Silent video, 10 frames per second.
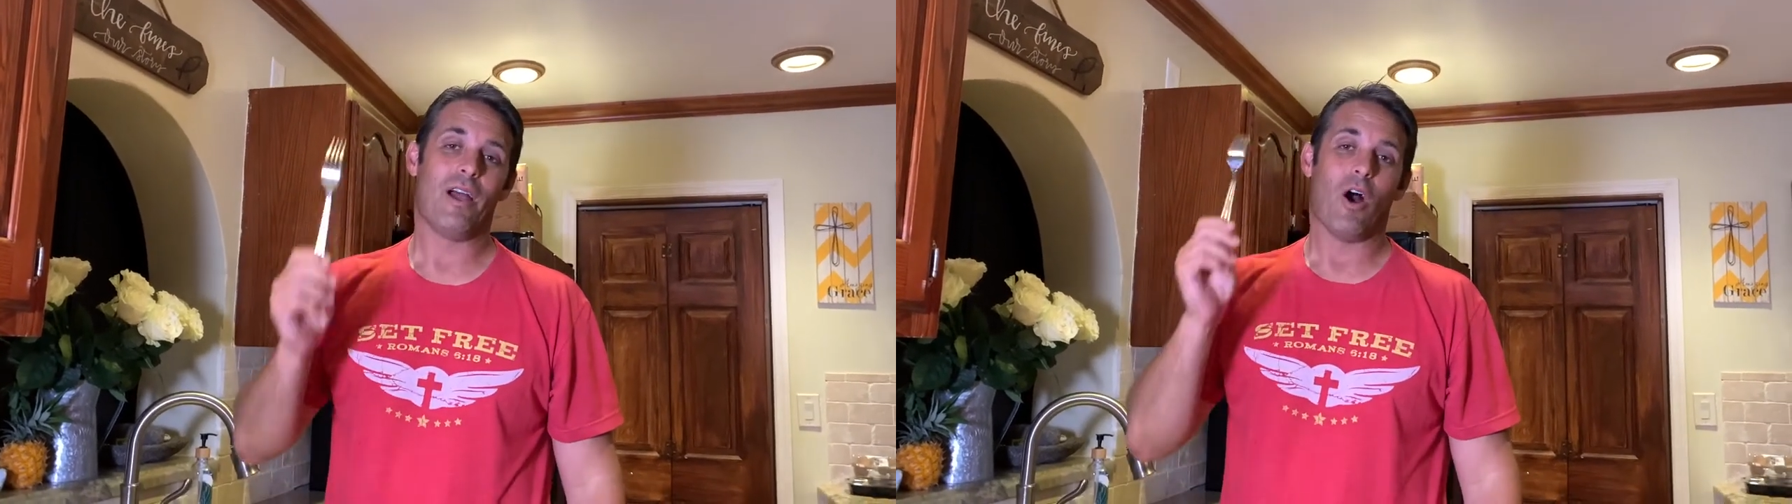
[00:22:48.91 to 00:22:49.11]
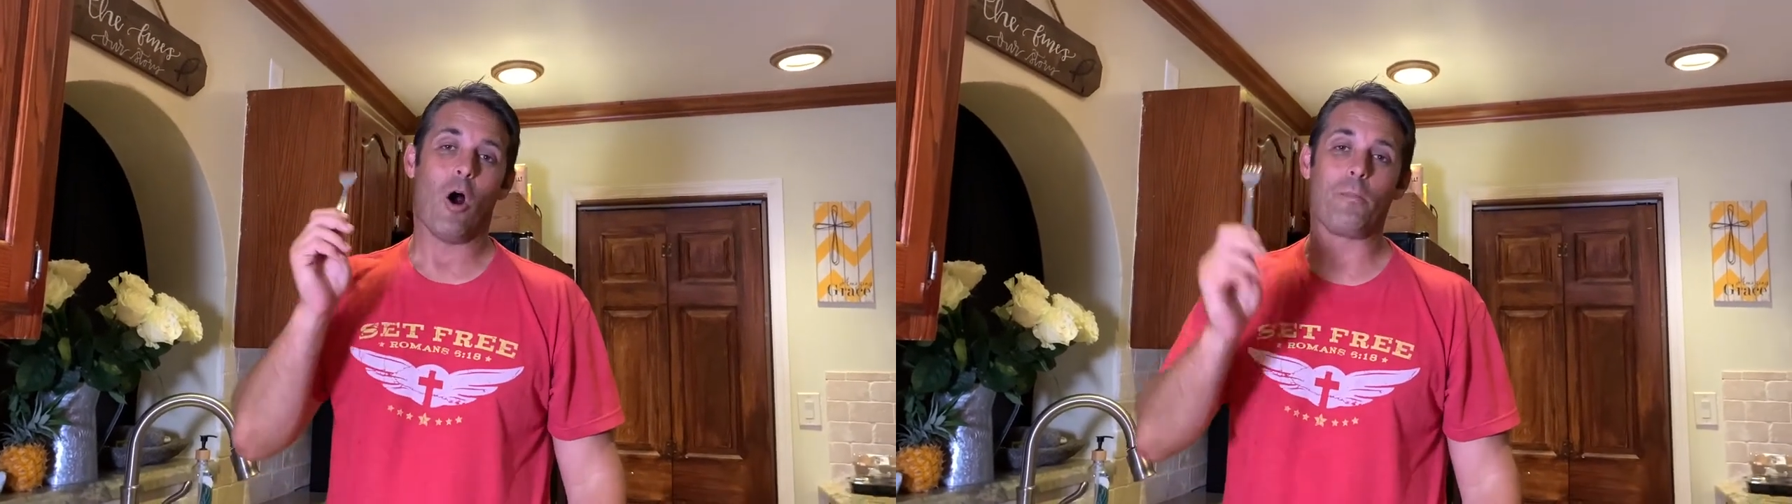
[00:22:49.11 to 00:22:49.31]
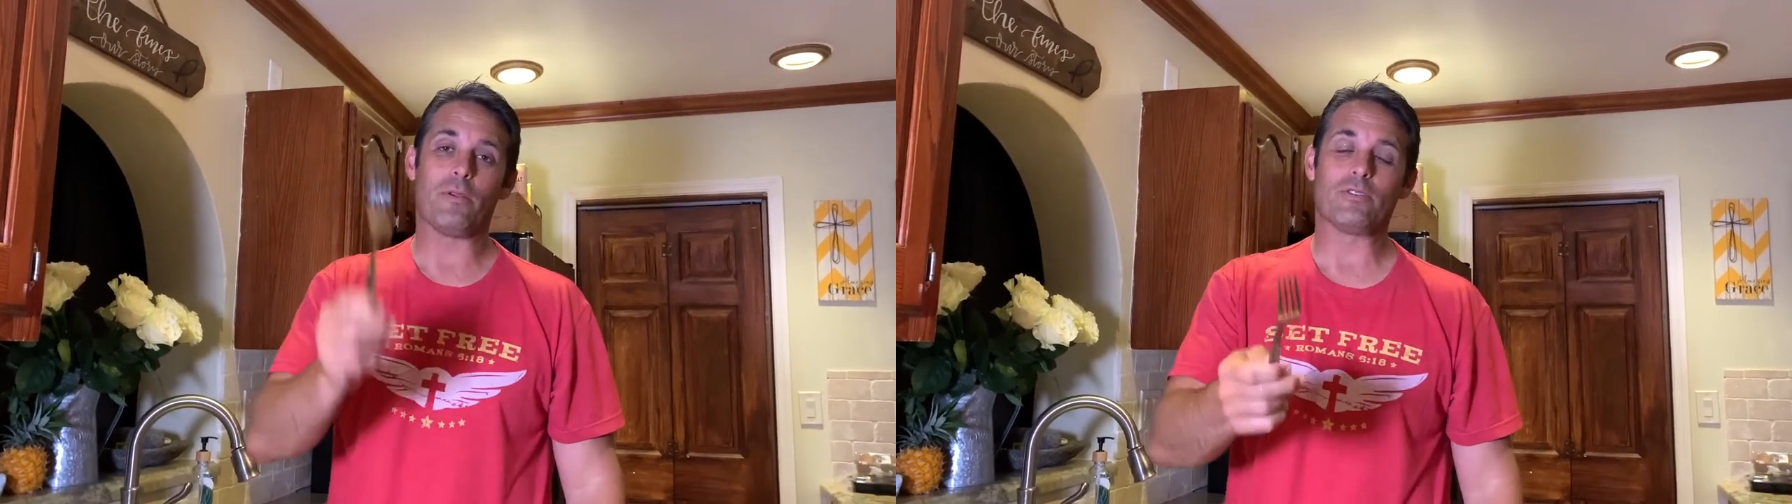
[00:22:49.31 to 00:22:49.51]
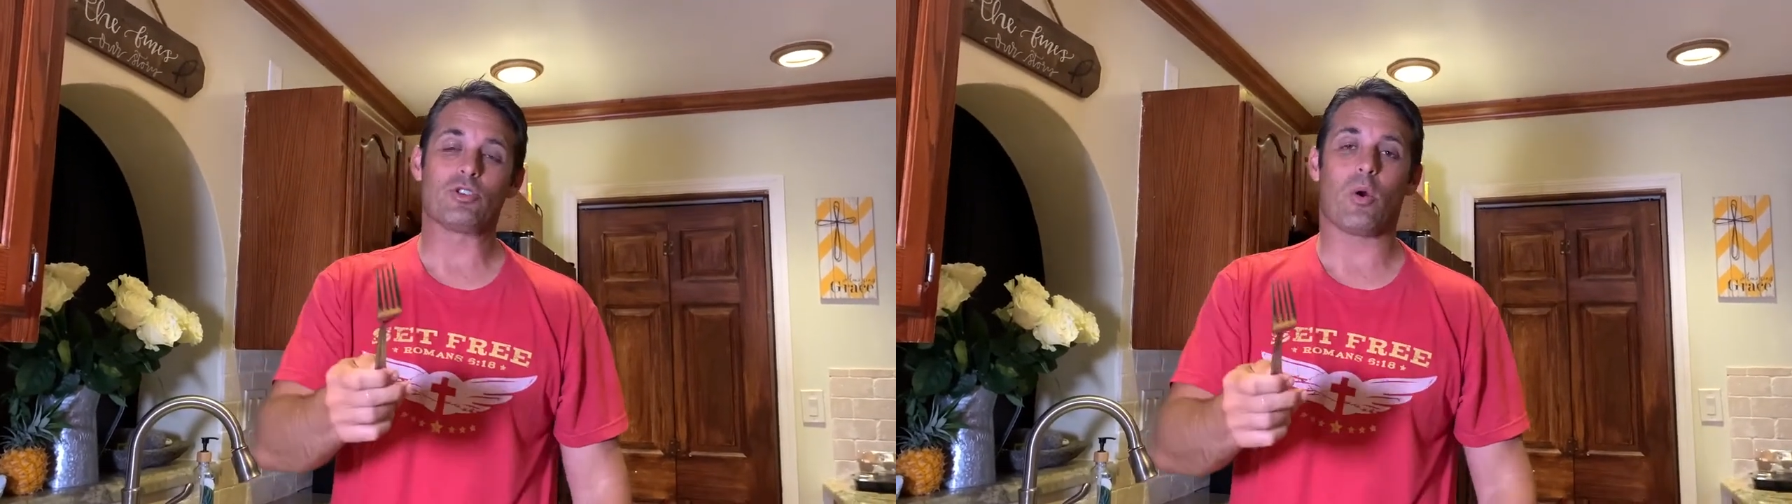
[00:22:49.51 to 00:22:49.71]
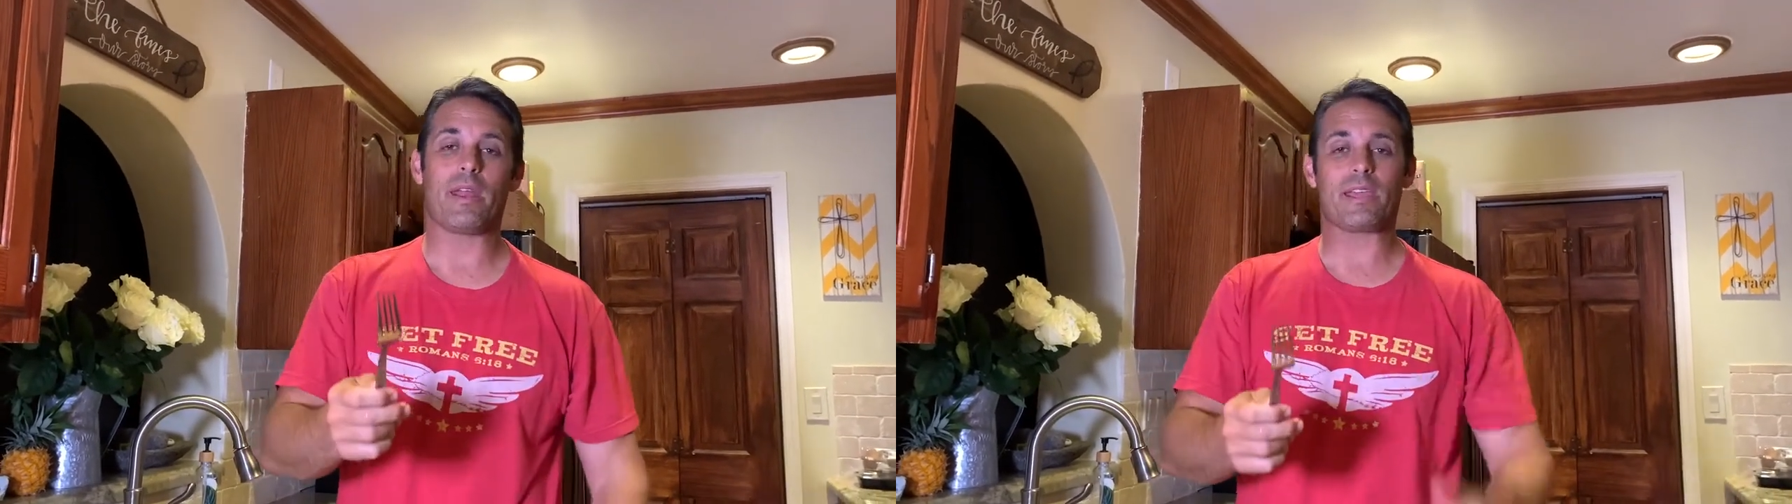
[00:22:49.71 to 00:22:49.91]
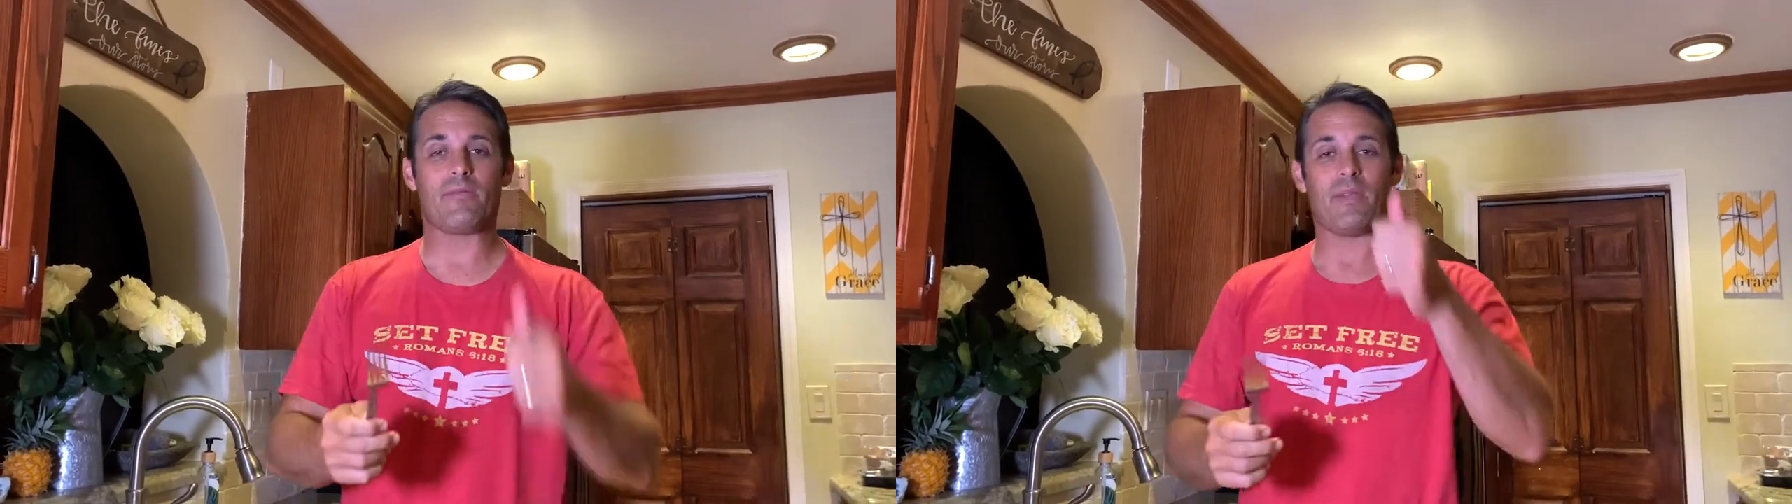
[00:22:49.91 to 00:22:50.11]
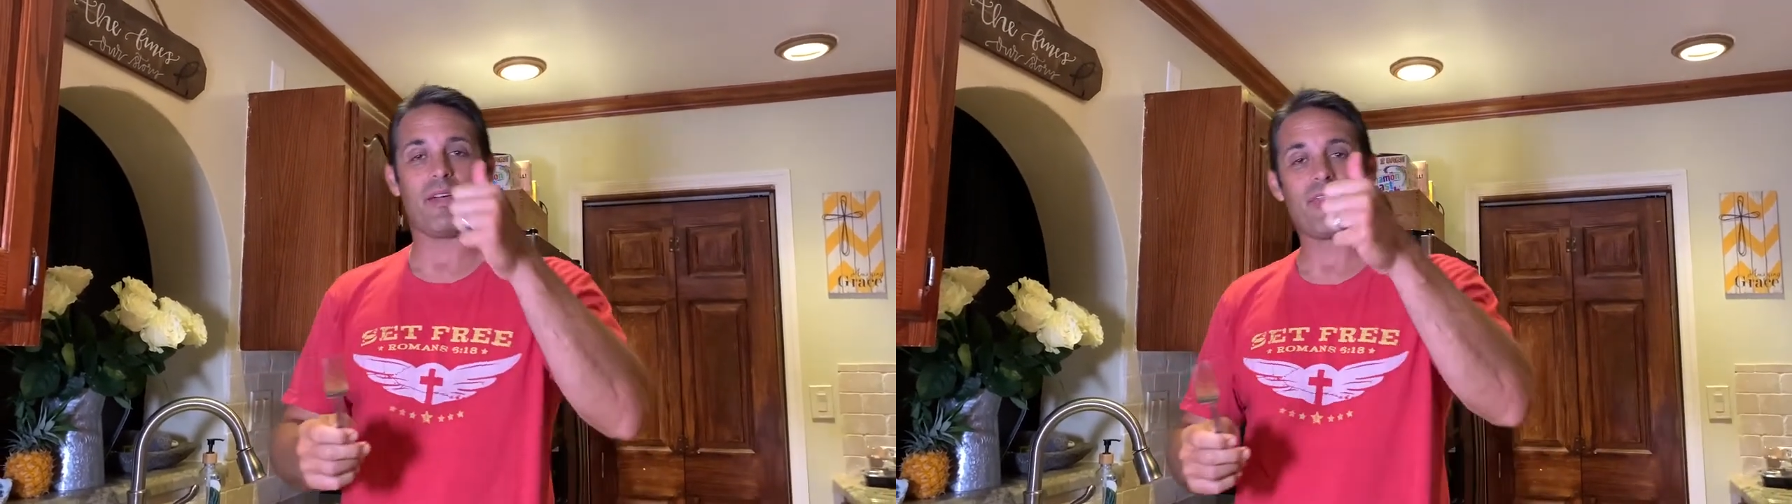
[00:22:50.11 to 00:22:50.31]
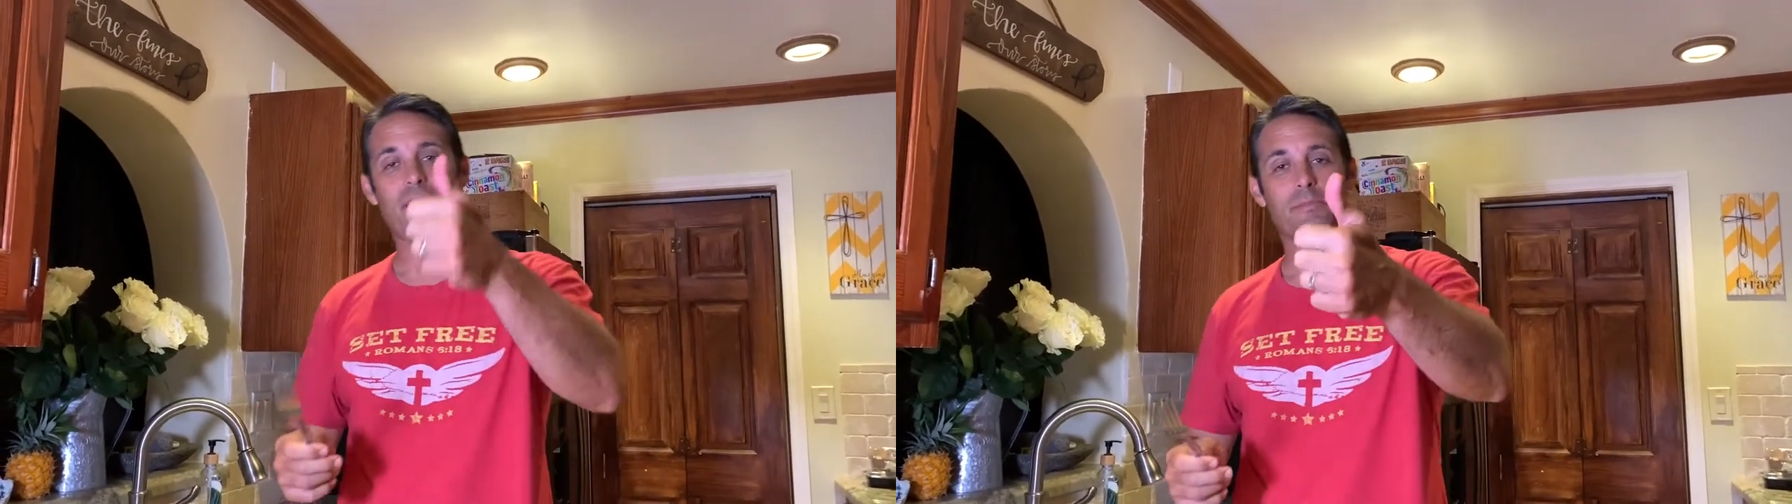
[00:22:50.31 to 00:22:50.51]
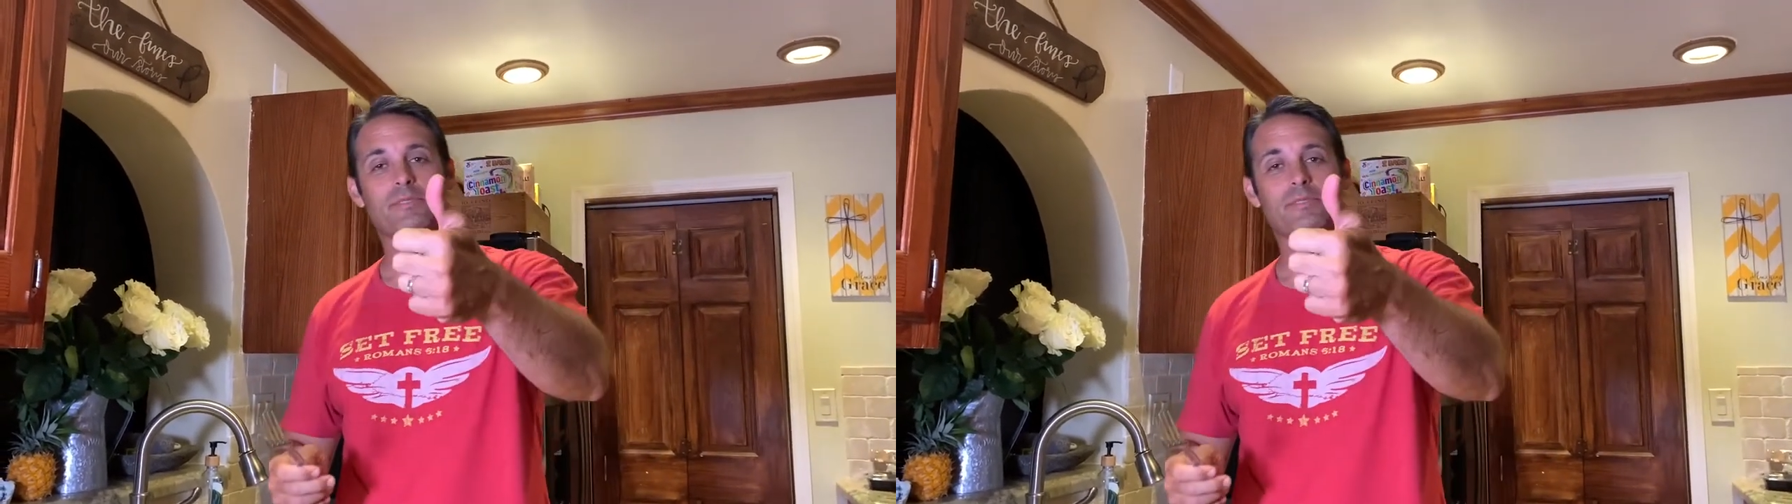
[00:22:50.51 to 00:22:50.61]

Hope you enjoyed it. Give me a thumbs